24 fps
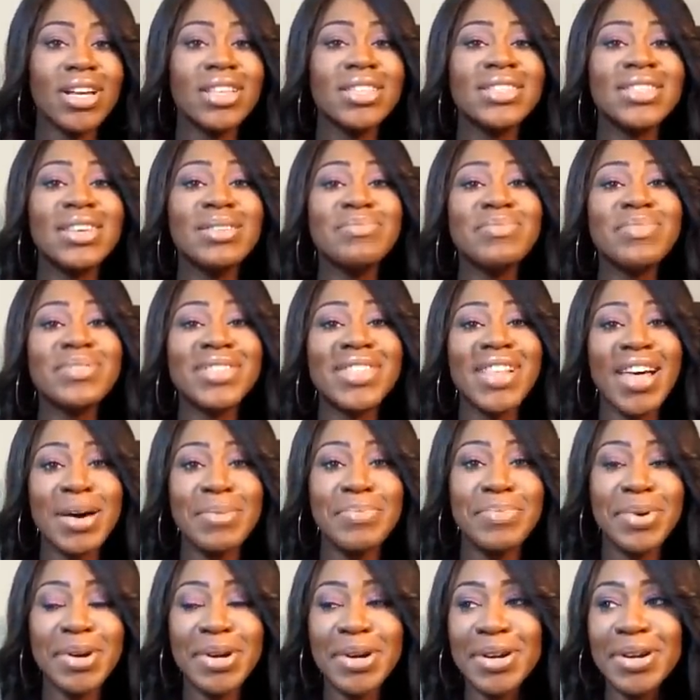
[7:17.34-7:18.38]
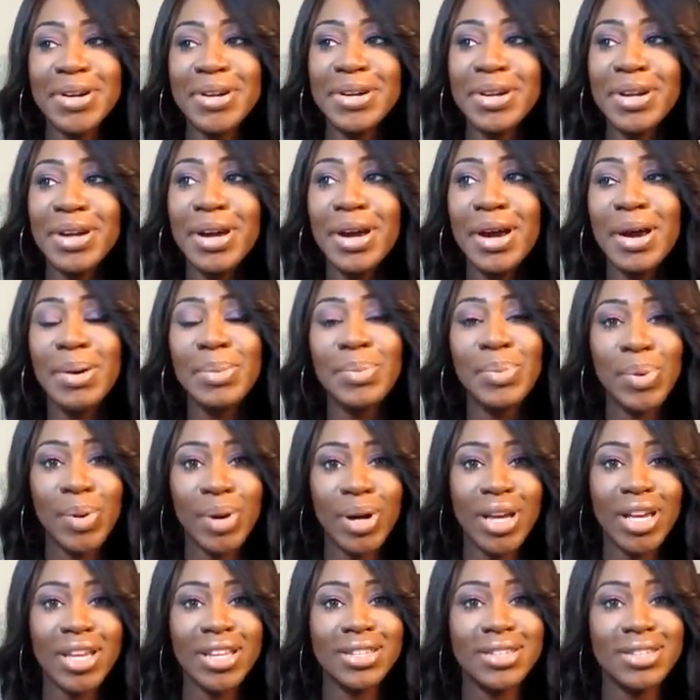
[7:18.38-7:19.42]
some leopard
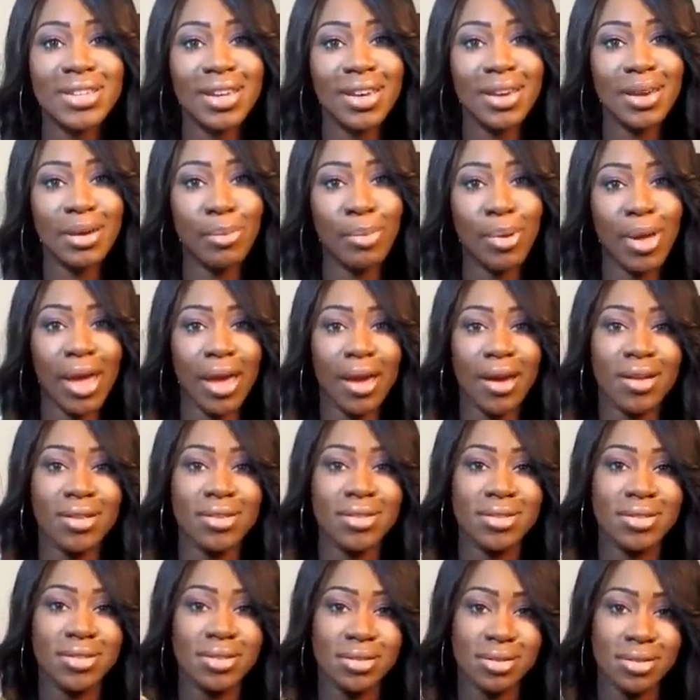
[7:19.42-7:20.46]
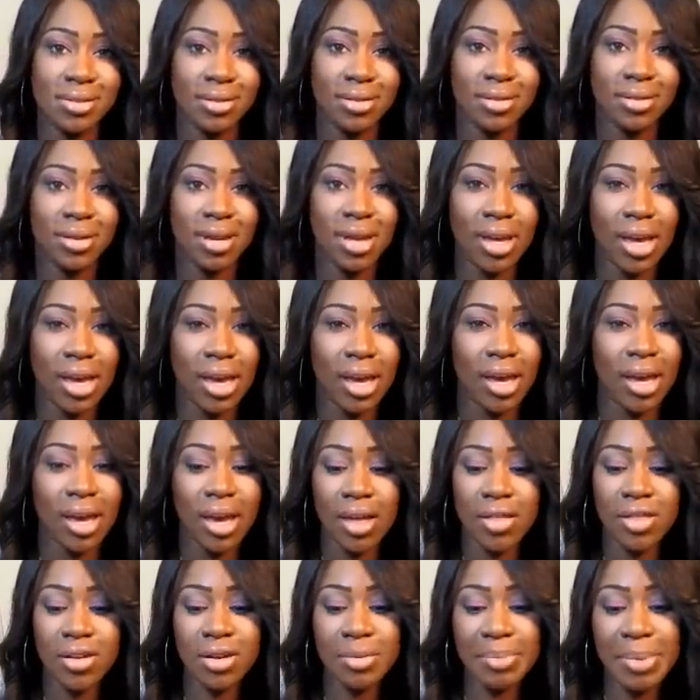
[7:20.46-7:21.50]
print pants,
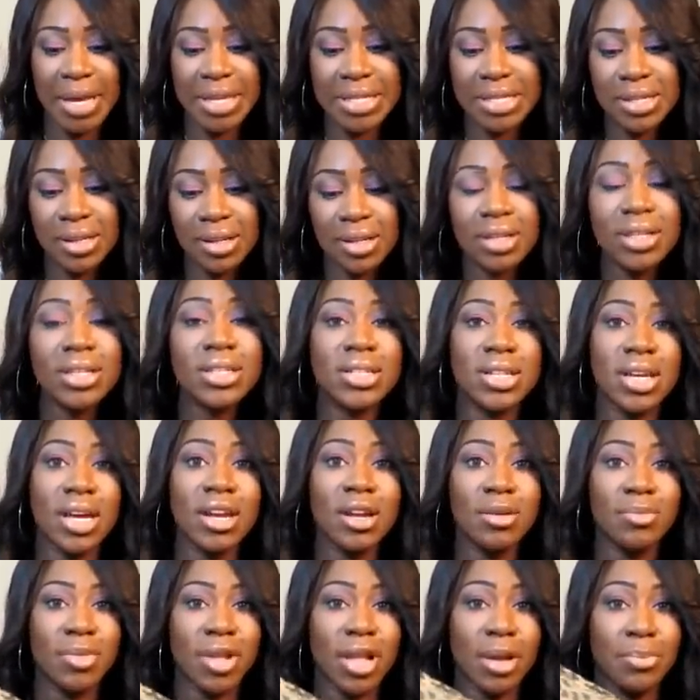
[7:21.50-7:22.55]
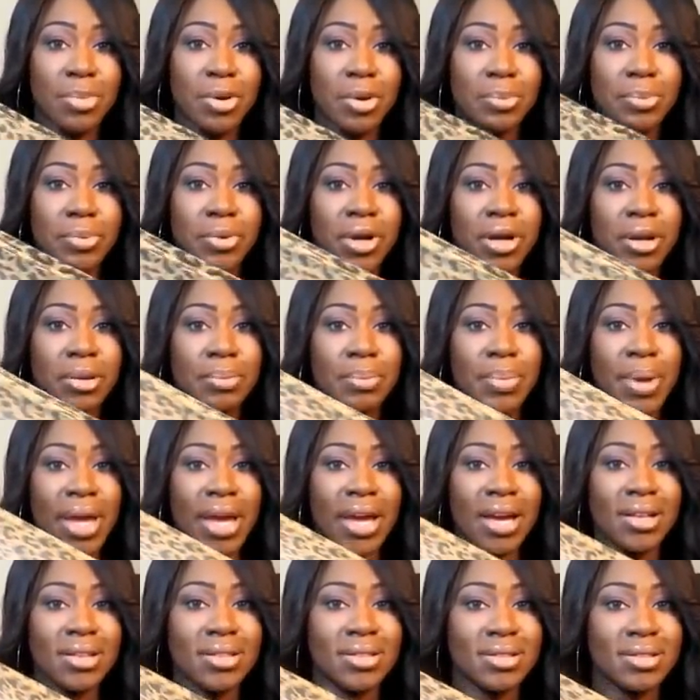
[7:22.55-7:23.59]
and they're basically denim leopard print
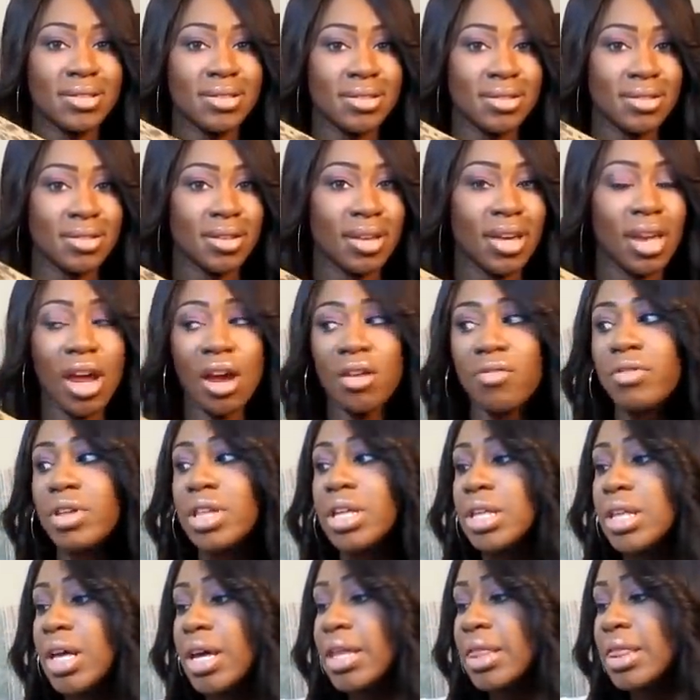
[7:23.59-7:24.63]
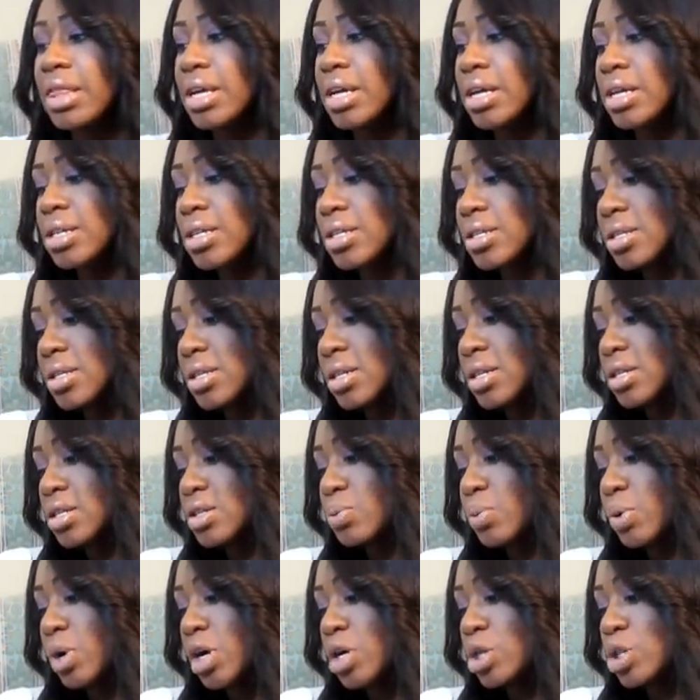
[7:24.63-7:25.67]
pants, and I really like these.
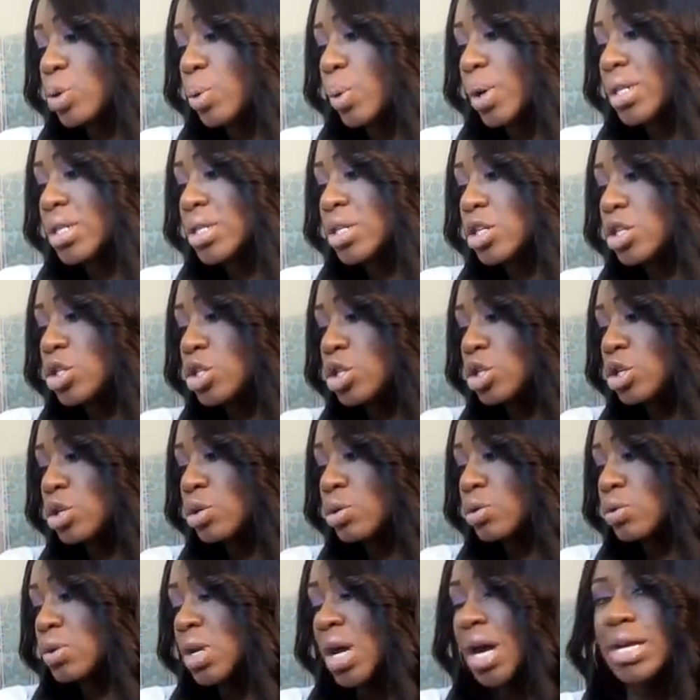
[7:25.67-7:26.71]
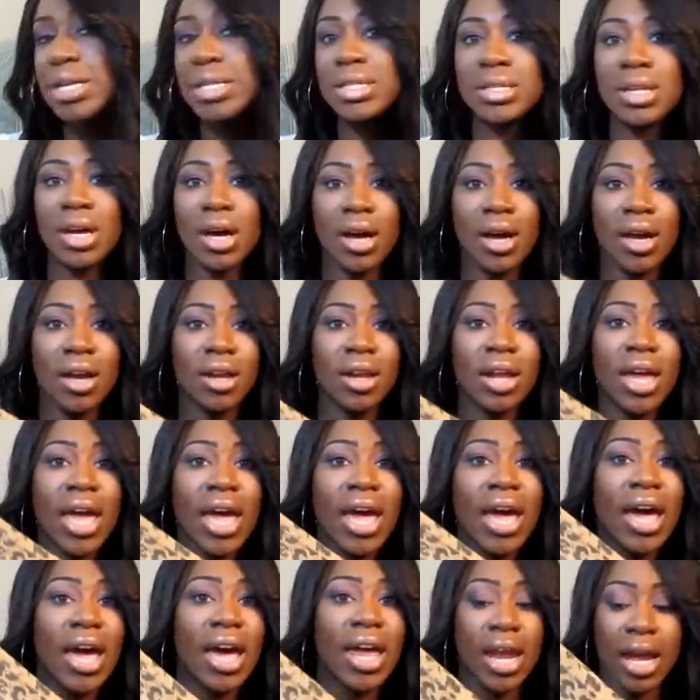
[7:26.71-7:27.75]
These were $22.99,
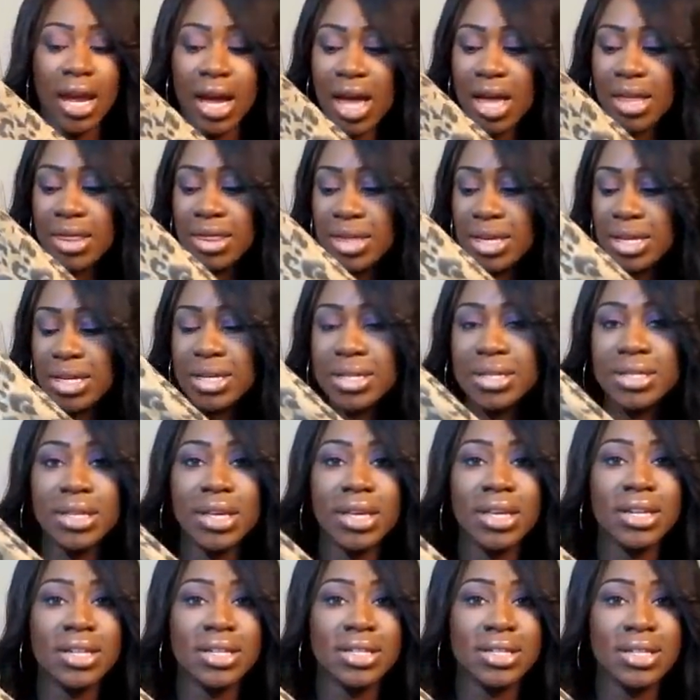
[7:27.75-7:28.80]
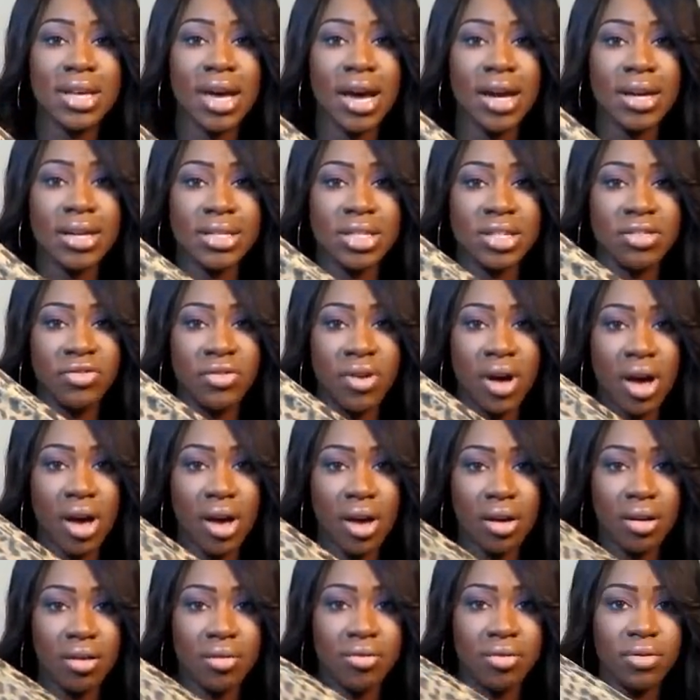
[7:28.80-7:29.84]
and I got these in a size
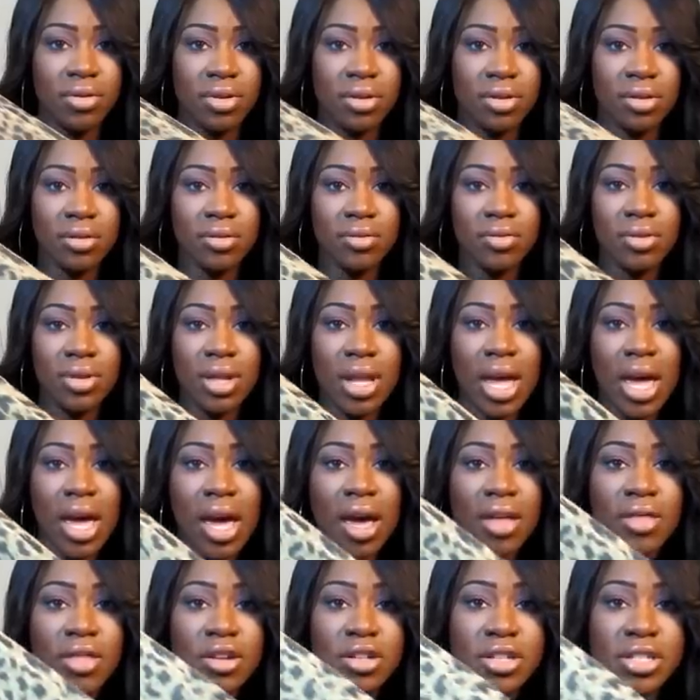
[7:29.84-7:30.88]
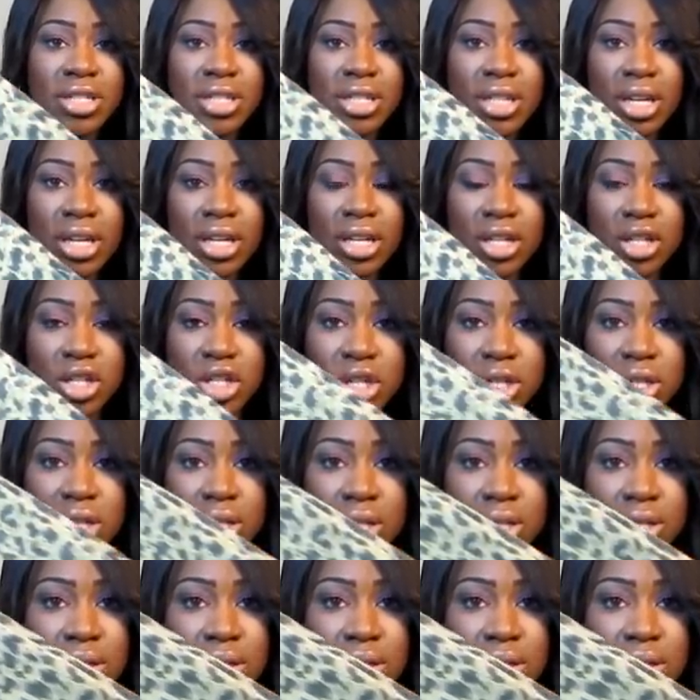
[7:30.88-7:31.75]
5, and they're skinny jeans.